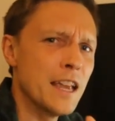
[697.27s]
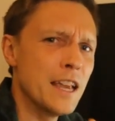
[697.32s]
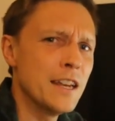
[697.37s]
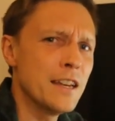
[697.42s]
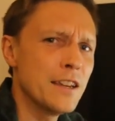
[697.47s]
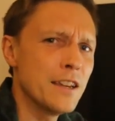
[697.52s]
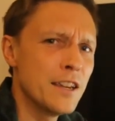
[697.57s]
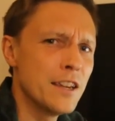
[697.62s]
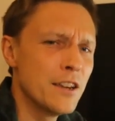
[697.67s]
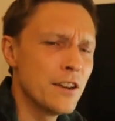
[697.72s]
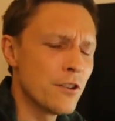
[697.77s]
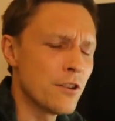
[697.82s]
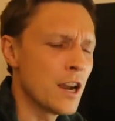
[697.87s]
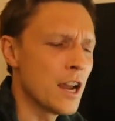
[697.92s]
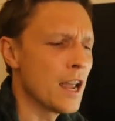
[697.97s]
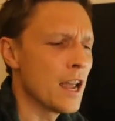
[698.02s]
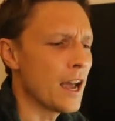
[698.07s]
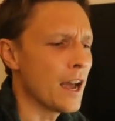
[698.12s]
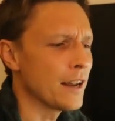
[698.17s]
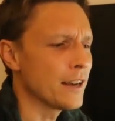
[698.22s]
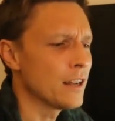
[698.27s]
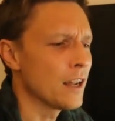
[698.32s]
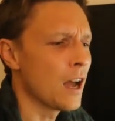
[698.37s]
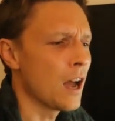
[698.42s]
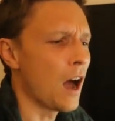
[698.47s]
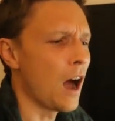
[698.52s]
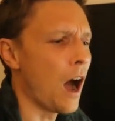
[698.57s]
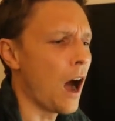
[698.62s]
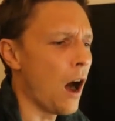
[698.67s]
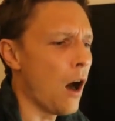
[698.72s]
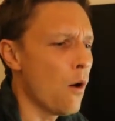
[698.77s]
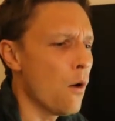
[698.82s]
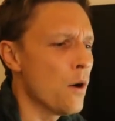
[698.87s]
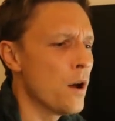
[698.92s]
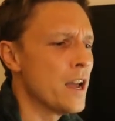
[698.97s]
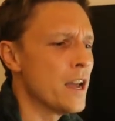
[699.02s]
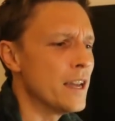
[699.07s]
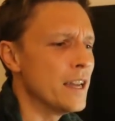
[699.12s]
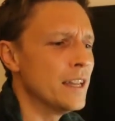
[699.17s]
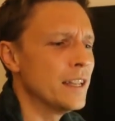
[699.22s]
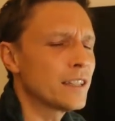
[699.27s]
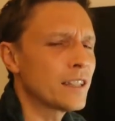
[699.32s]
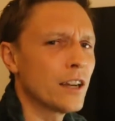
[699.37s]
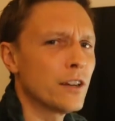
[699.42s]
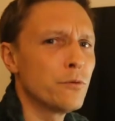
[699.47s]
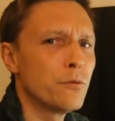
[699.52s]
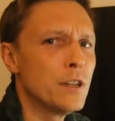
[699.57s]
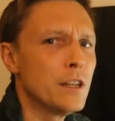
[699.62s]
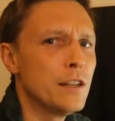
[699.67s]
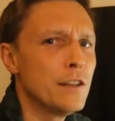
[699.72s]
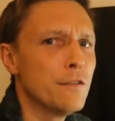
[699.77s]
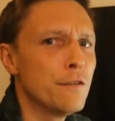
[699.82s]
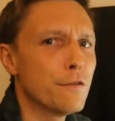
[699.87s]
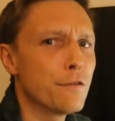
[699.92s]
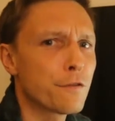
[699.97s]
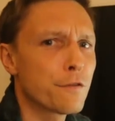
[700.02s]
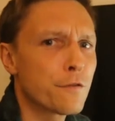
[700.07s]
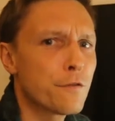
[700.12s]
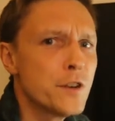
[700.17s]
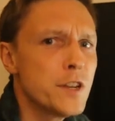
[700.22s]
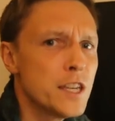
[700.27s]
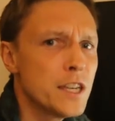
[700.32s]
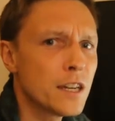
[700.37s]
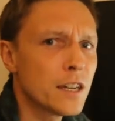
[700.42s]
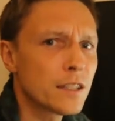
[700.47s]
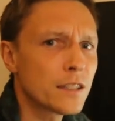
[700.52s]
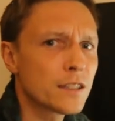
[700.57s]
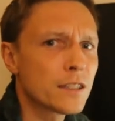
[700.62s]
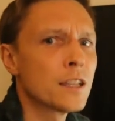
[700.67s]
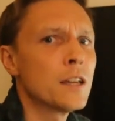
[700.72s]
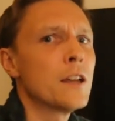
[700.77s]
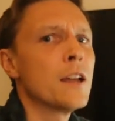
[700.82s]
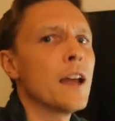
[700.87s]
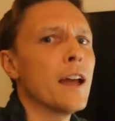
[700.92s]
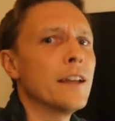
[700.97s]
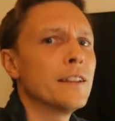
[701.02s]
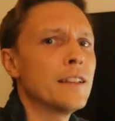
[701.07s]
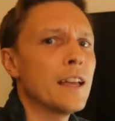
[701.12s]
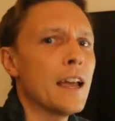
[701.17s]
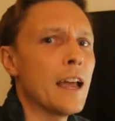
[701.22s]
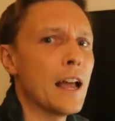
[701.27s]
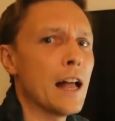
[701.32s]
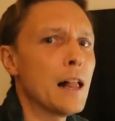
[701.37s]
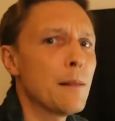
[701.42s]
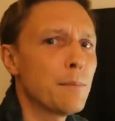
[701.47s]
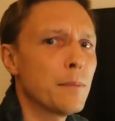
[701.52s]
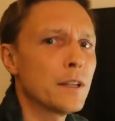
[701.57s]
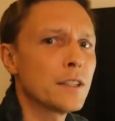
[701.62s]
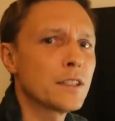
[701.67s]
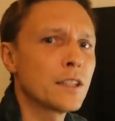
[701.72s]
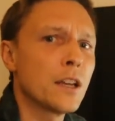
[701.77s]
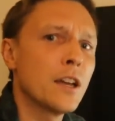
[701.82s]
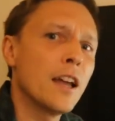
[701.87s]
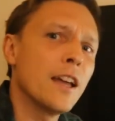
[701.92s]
in here and how it can really free us and help us